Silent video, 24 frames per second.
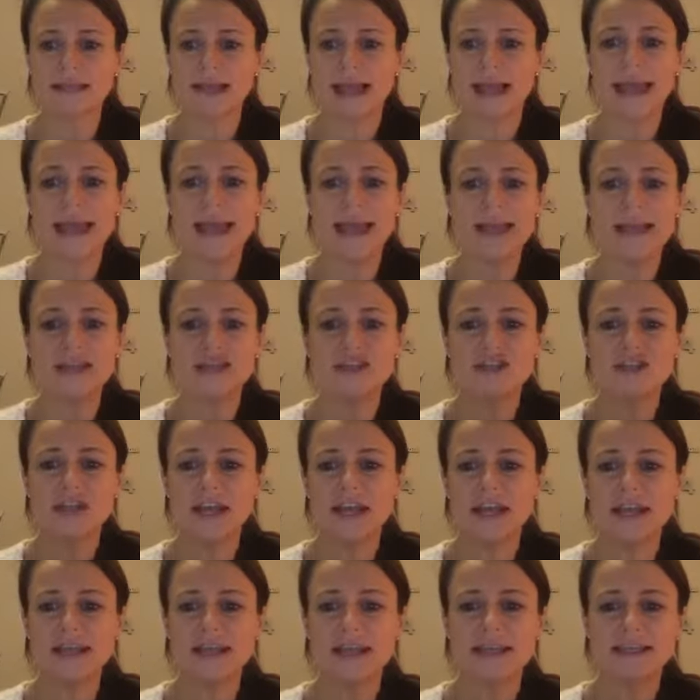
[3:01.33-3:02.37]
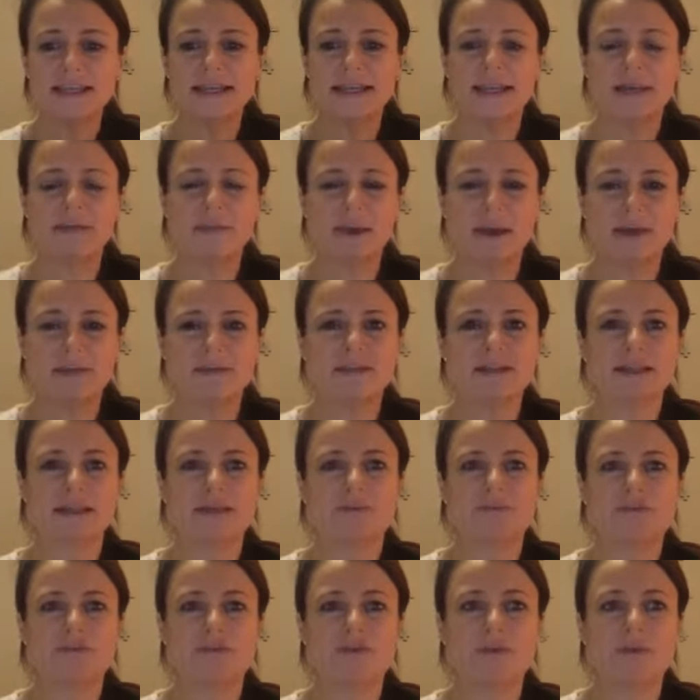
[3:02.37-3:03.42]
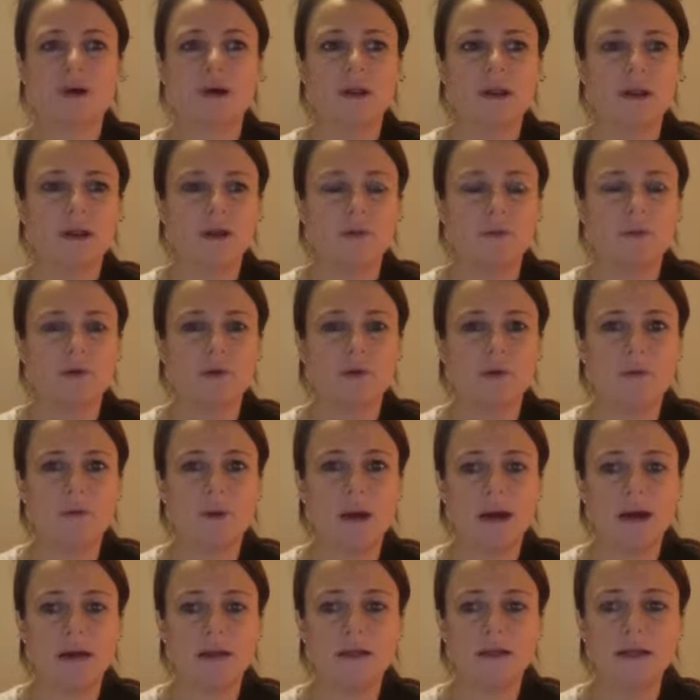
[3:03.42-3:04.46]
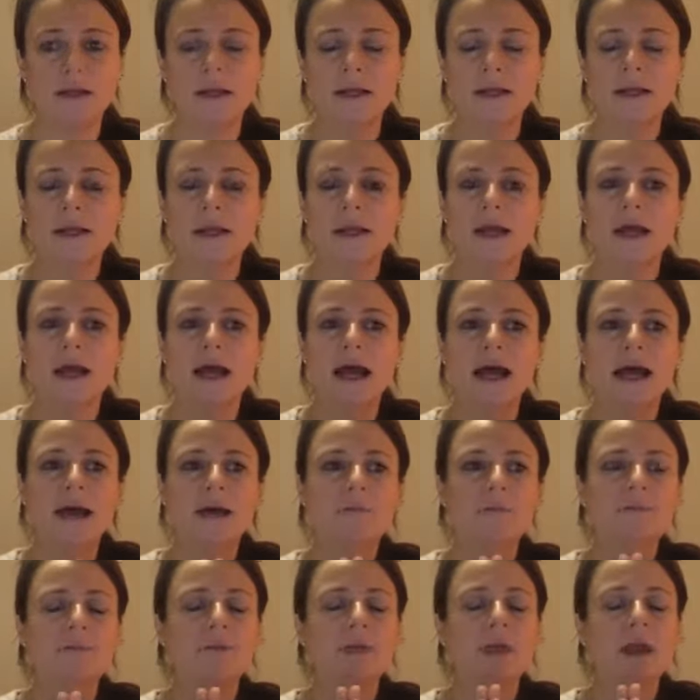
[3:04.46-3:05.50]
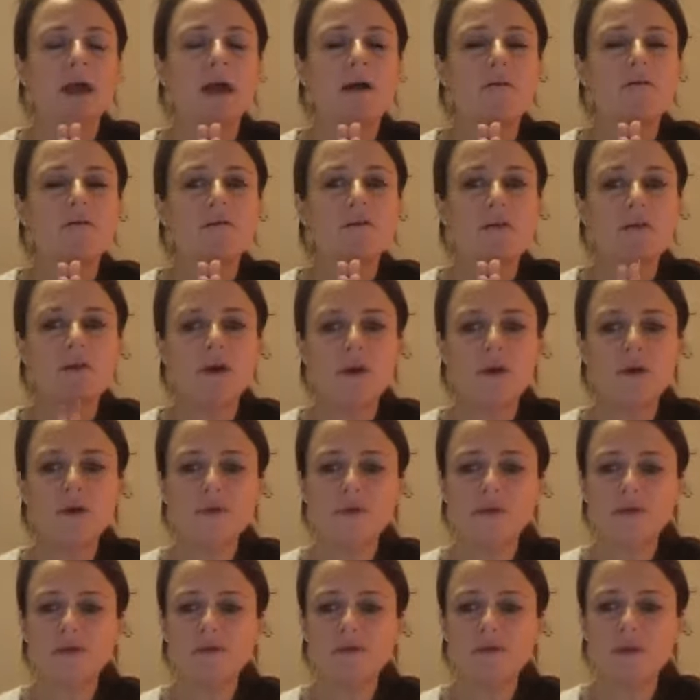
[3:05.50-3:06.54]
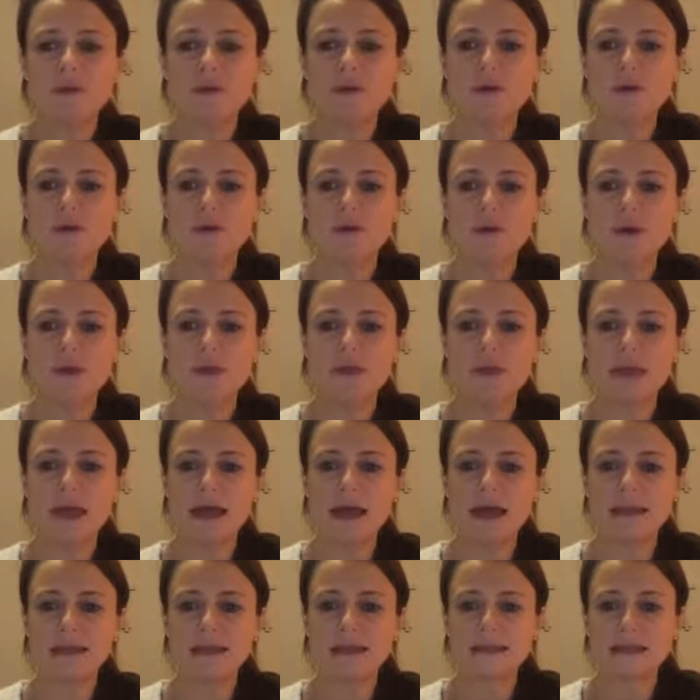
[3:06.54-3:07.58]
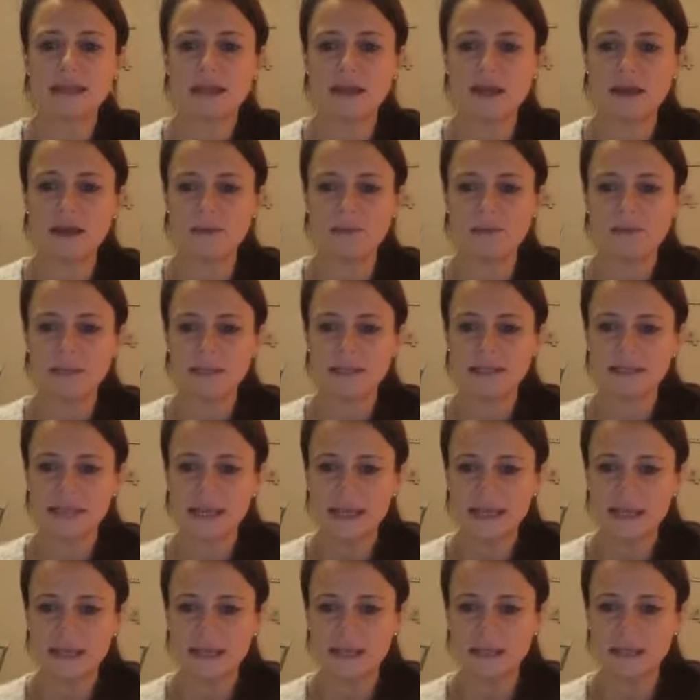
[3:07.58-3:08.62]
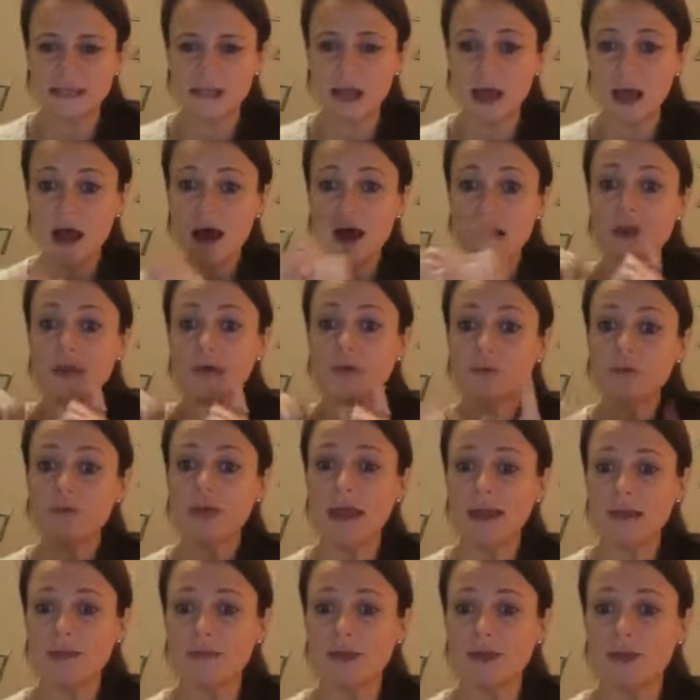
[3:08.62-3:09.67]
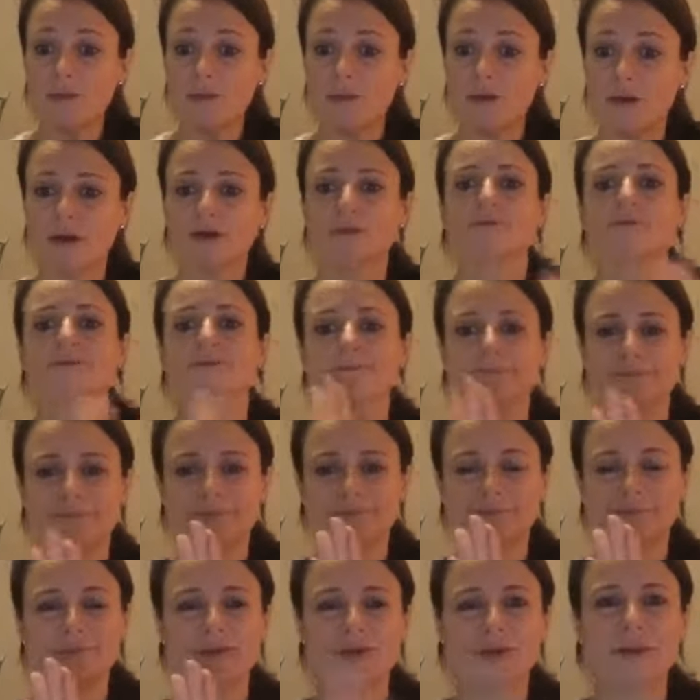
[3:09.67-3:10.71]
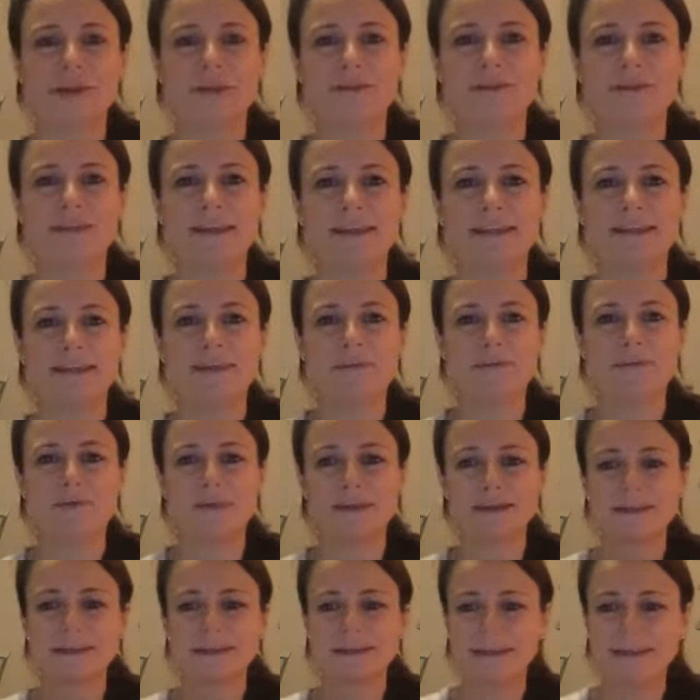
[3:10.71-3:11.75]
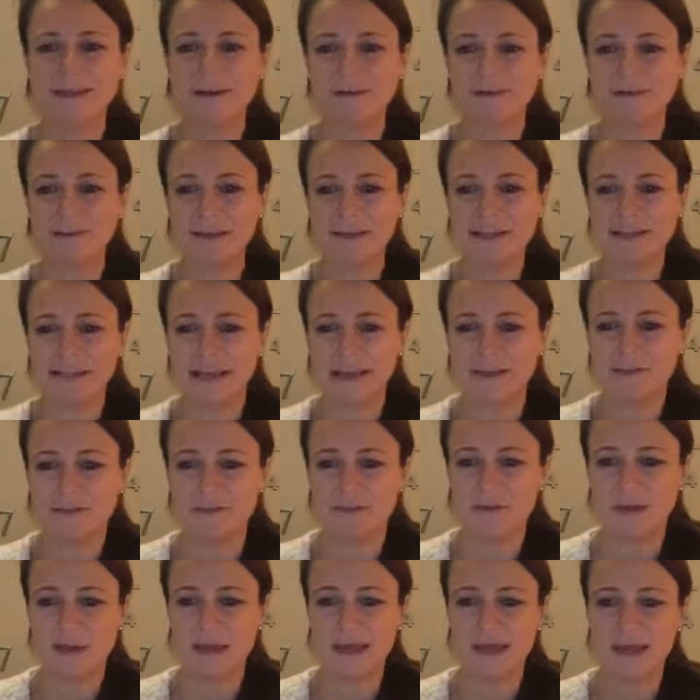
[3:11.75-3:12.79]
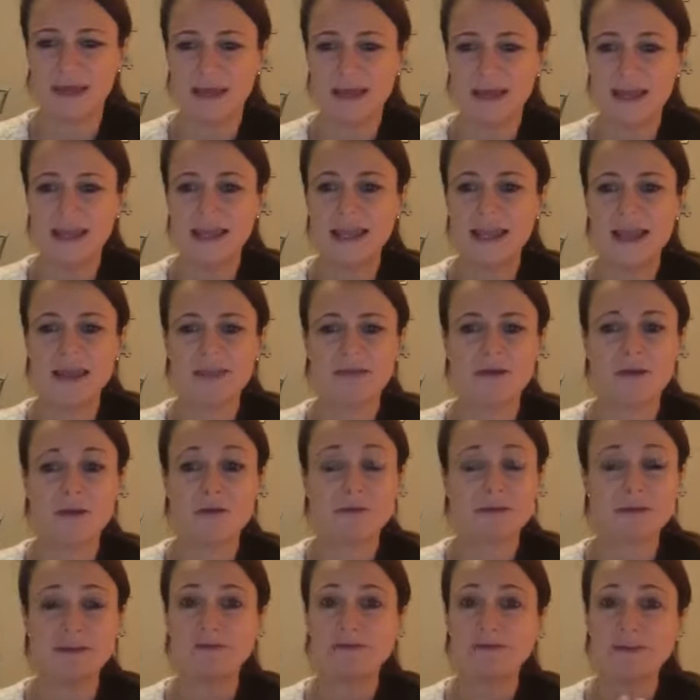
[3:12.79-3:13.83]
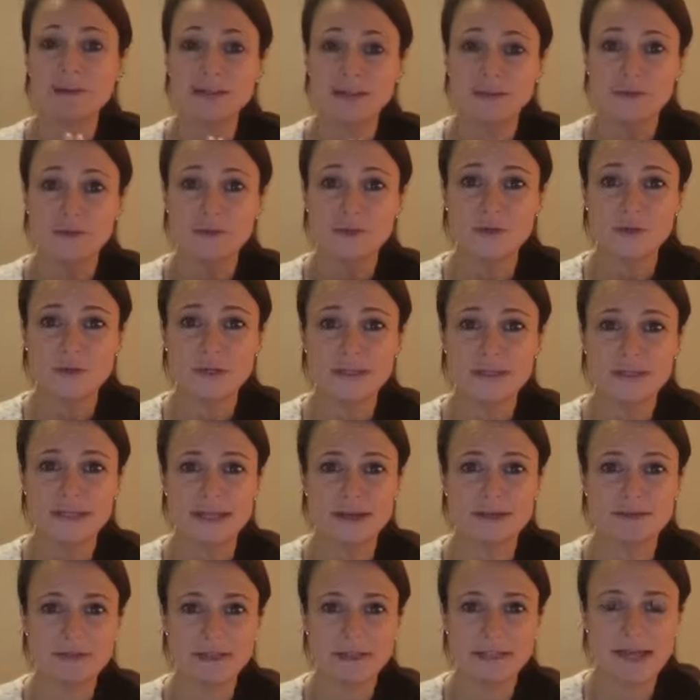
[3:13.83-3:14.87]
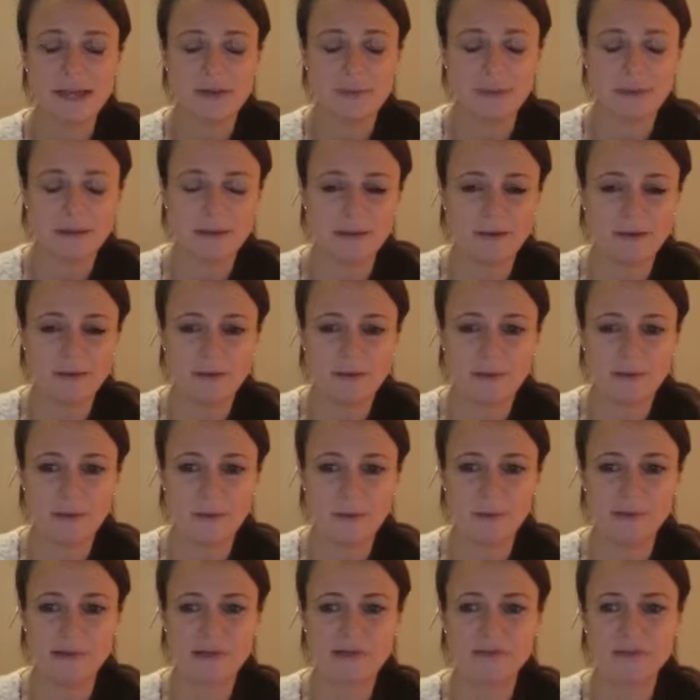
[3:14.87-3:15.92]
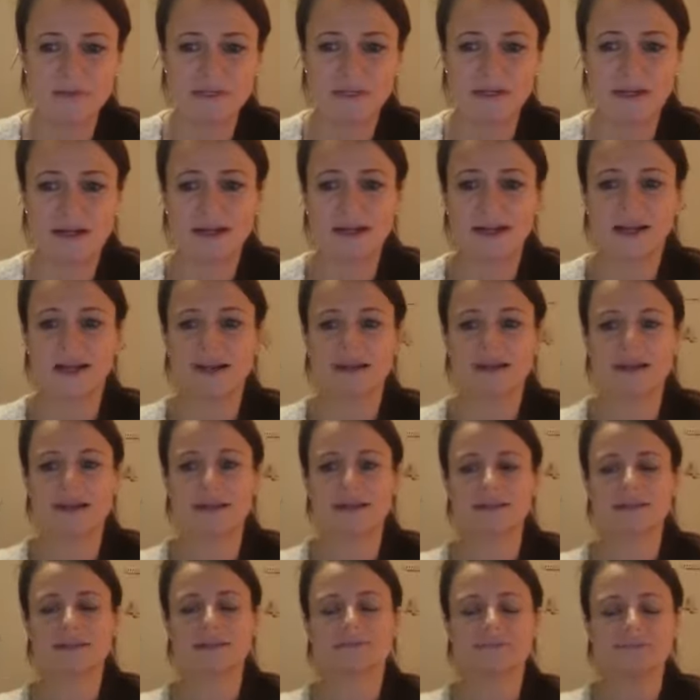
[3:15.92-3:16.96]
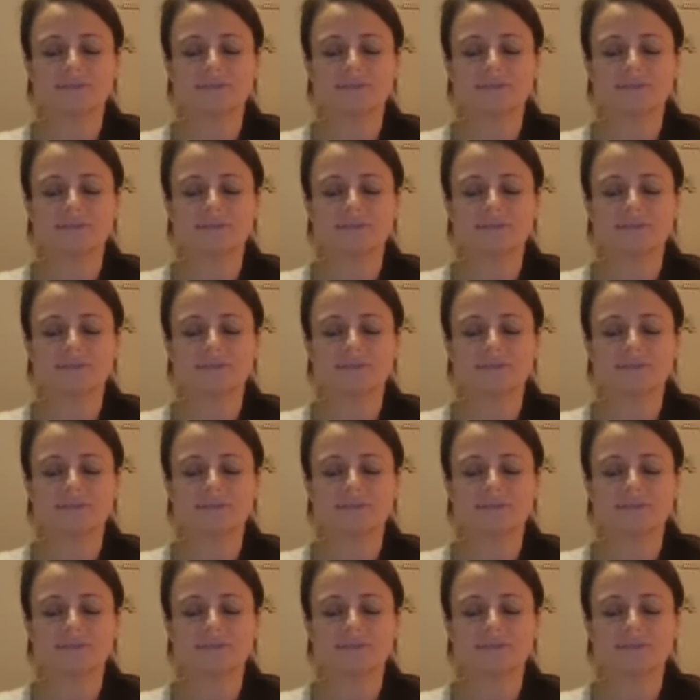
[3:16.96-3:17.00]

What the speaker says: Hey, Jane, there's a name I haven't seen for a while. I hope you're well. For those of you that second, you're that Deborah. Good evening, Deborah. It's lovely to have you here. Yeah, I was talking to Sarah today about the Women's Recycling Alliance.